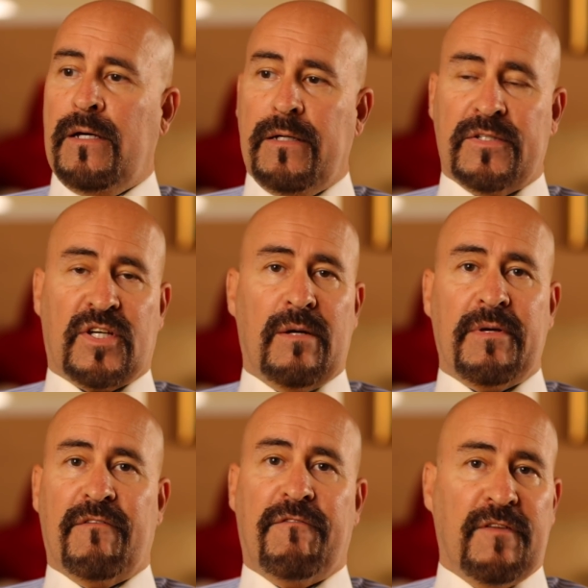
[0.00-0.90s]
It's going to
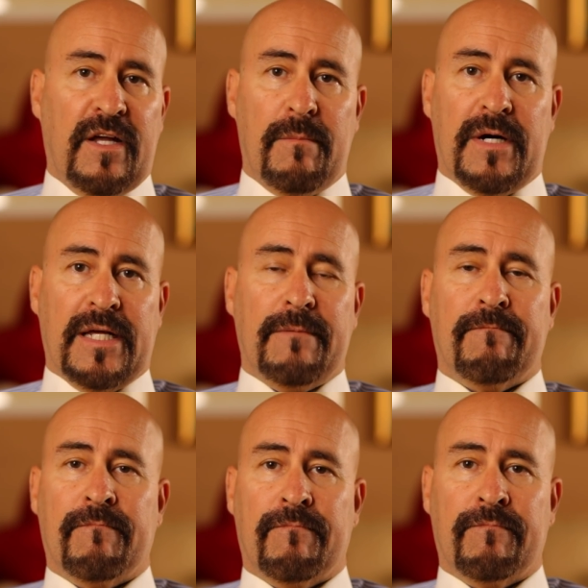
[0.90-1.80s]
be a flood of money,
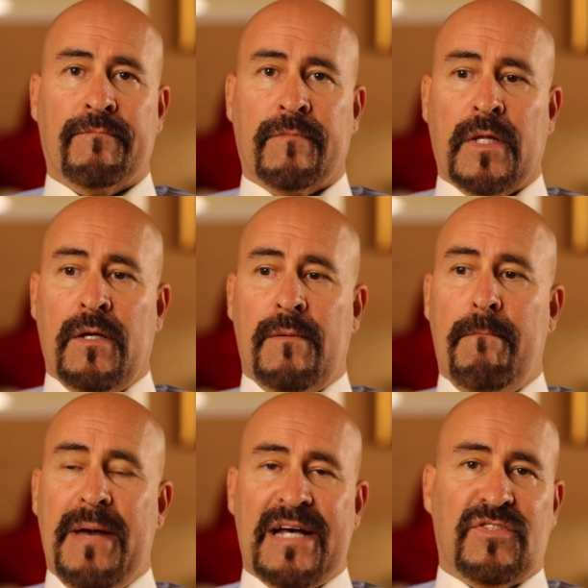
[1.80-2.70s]

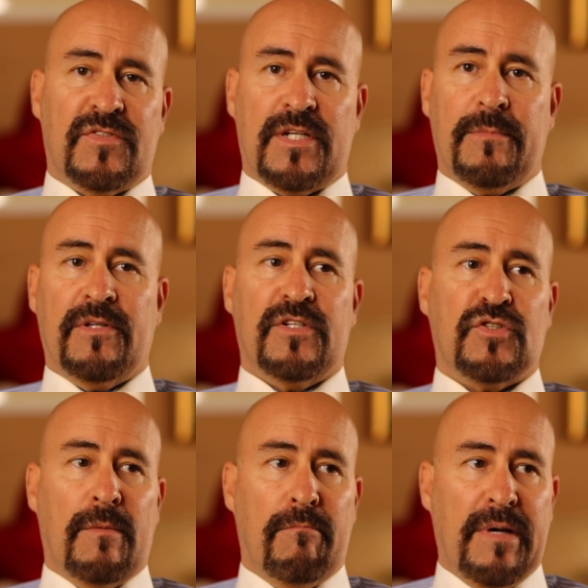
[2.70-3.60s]
massive
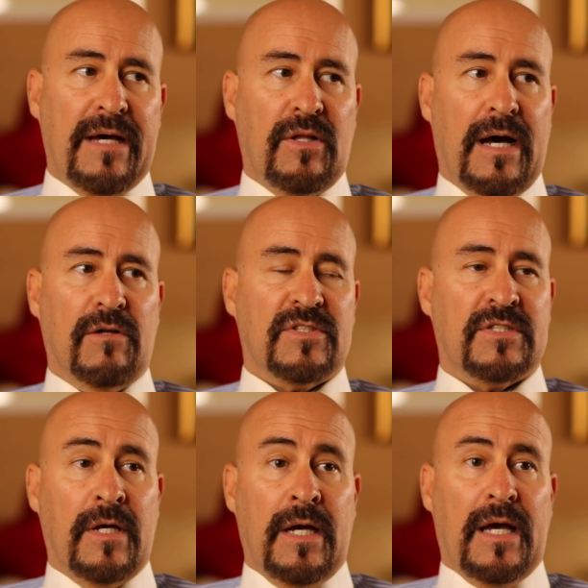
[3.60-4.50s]
stimulus,
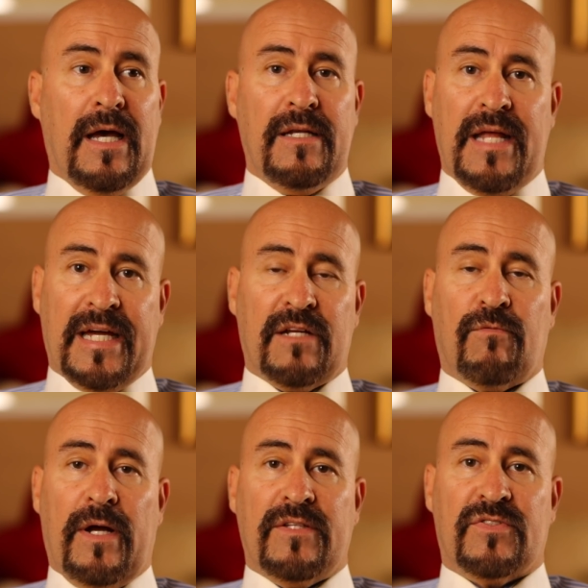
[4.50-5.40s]
bailouts, and negative
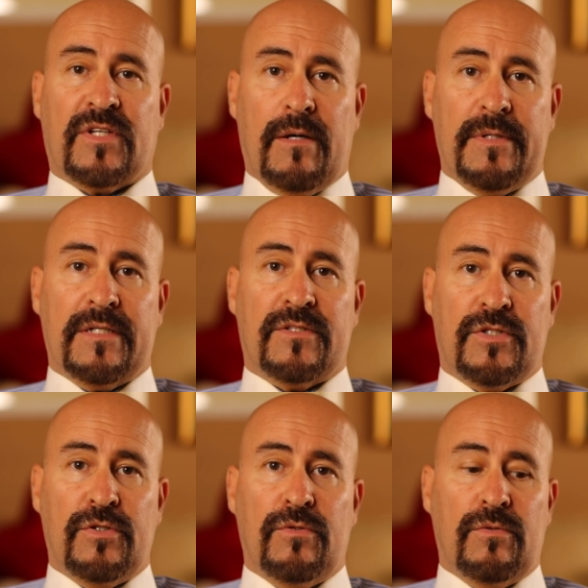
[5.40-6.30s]
rates coming
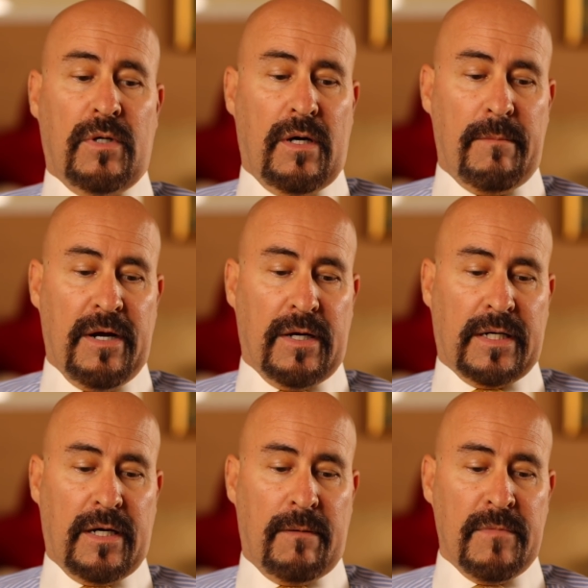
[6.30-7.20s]
to
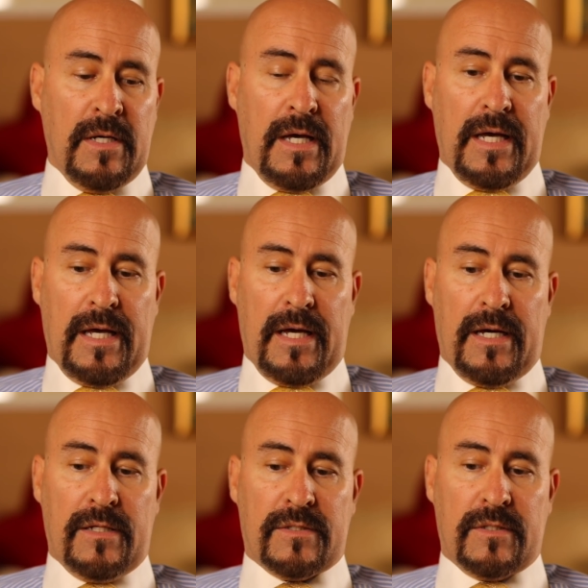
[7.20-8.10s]
America.
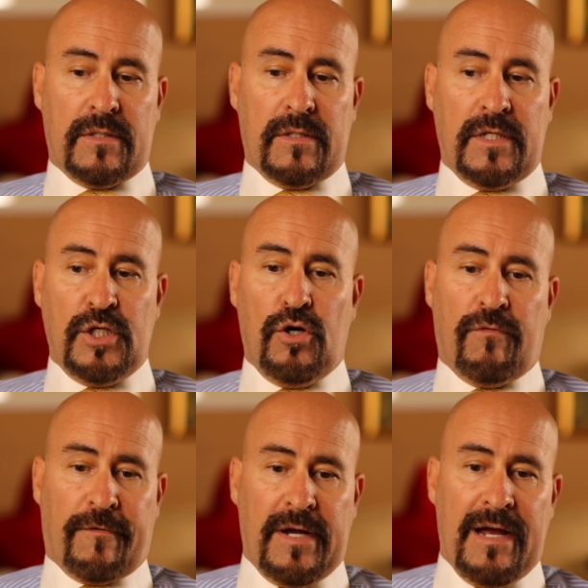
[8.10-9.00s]
And, you know,
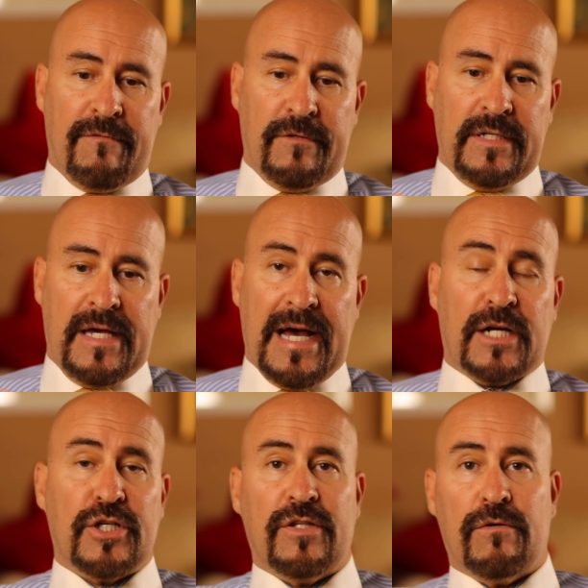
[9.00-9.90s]
for every
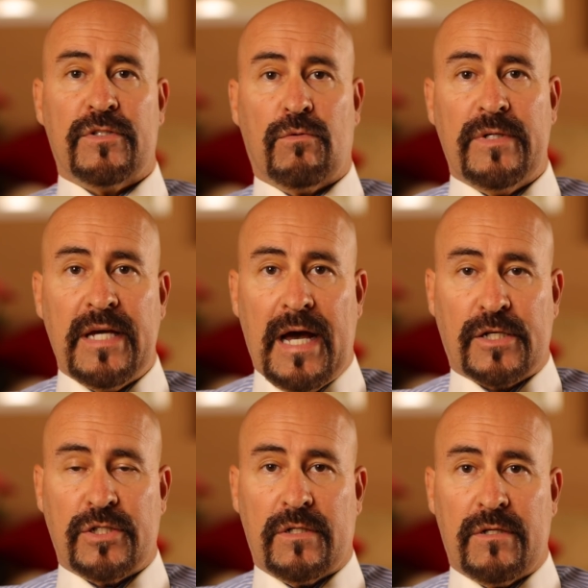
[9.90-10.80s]
action, there is a
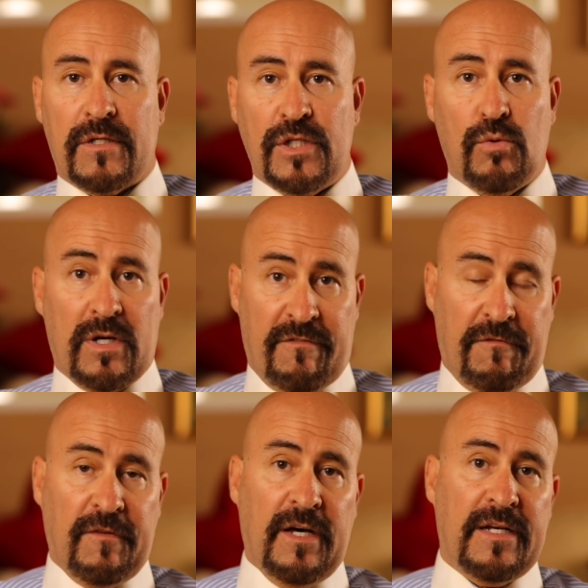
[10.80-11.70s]
reaction. You want to
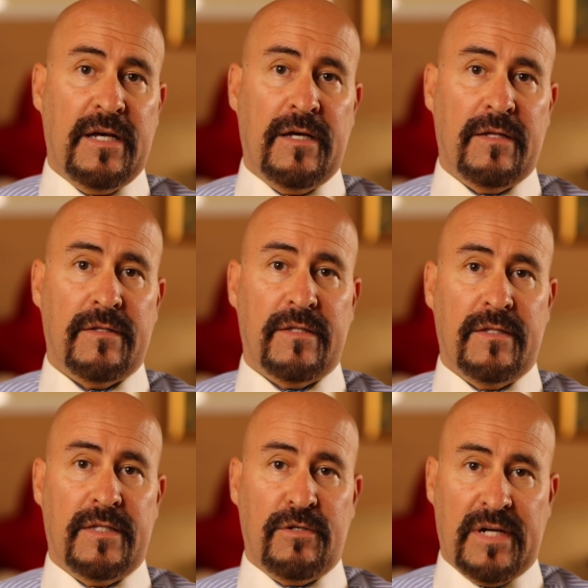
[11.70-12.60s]
flood
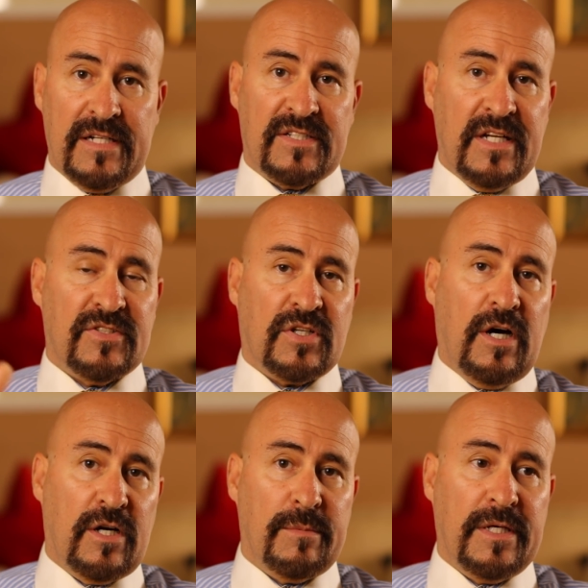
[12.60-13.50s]
the United States
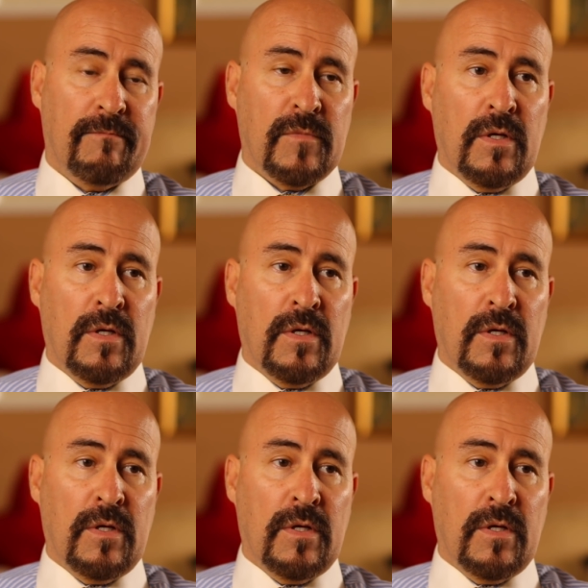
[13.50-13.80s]
economy